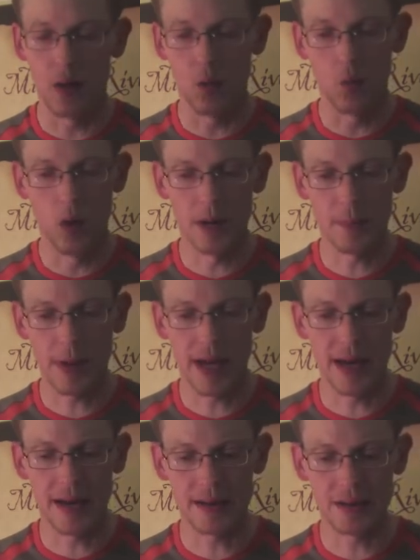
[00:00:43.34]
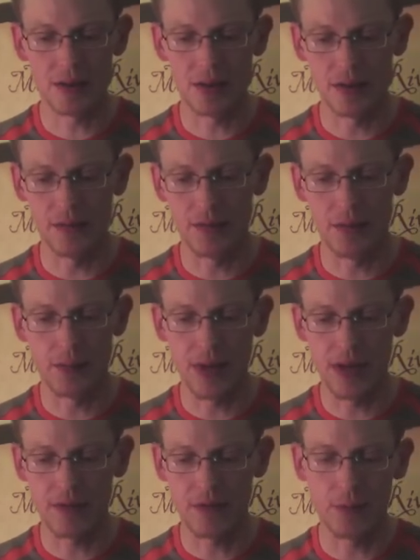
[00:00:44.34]
One pad is good for
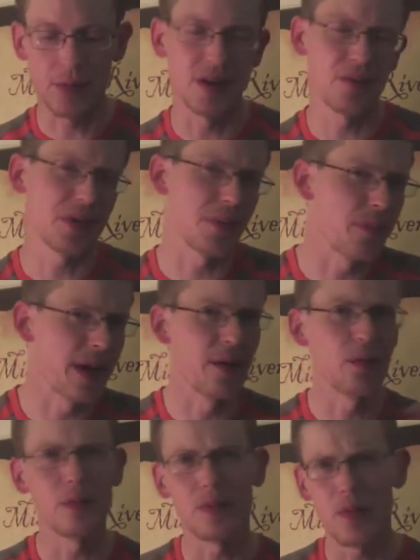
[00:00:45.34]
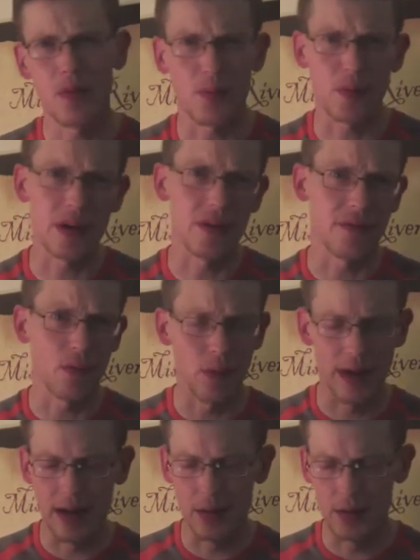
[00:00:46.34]
me for probably about 3 to 4
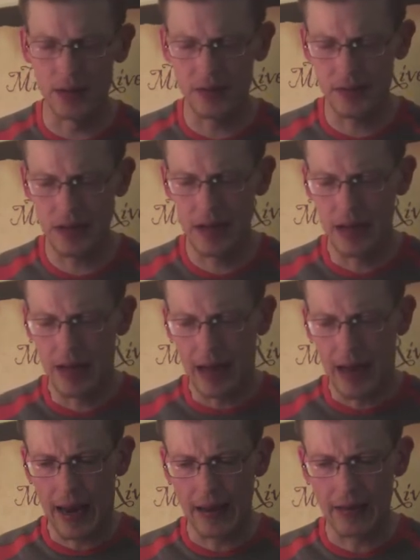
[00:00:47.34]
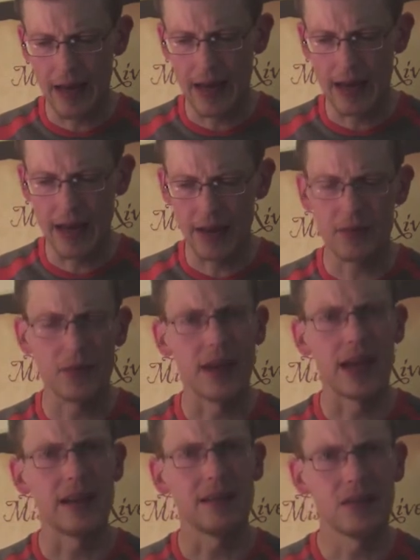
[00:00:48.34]
hours. And then after
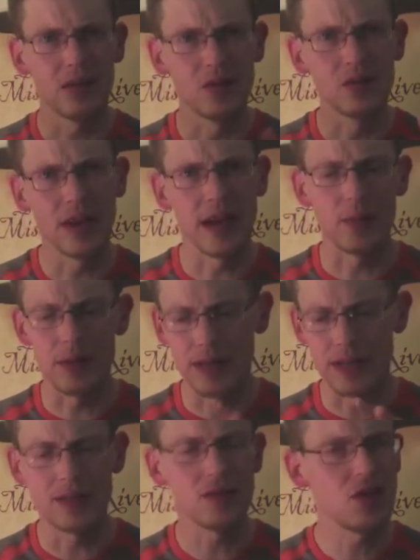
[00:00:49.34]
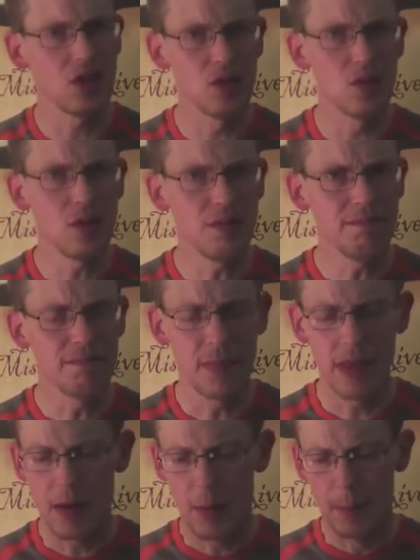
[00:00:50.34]
that, usually I would need 2.
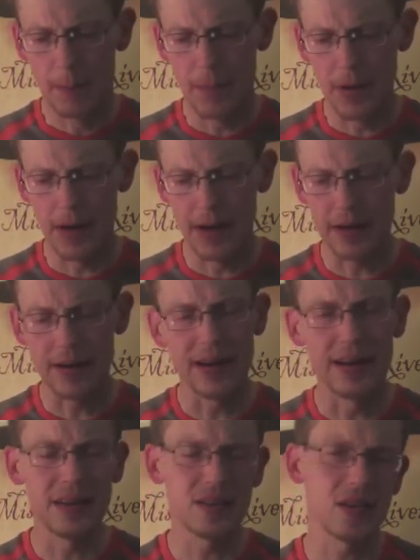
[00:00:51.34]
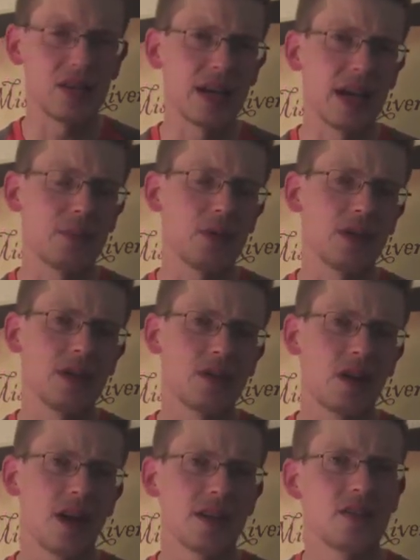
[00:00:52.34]
But it is a good option. It'll
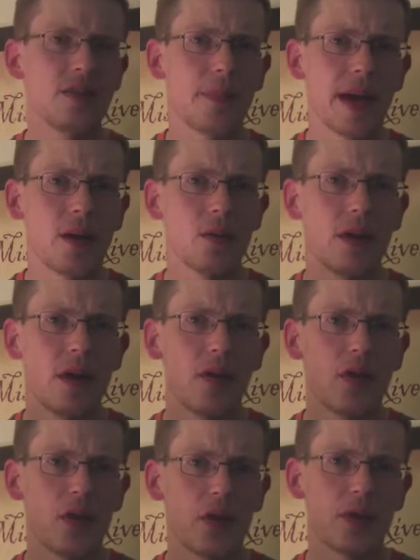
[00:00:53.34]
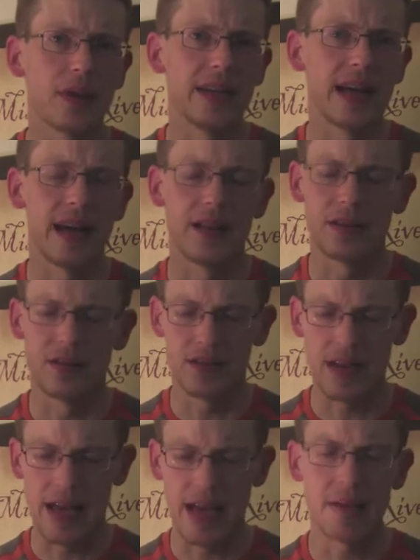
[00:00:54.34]
cost about $30
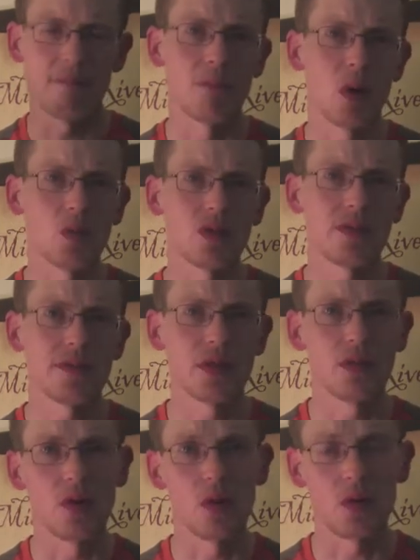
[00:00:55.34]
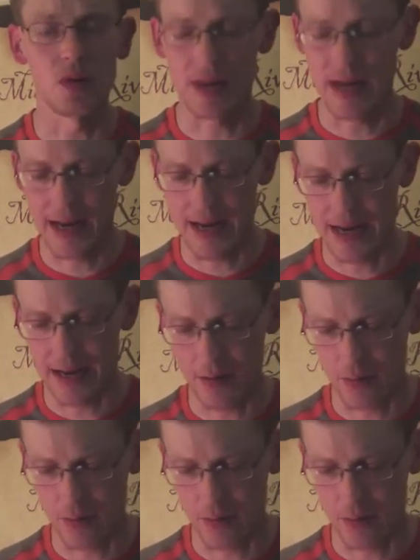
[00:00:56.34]
at most of your local kayak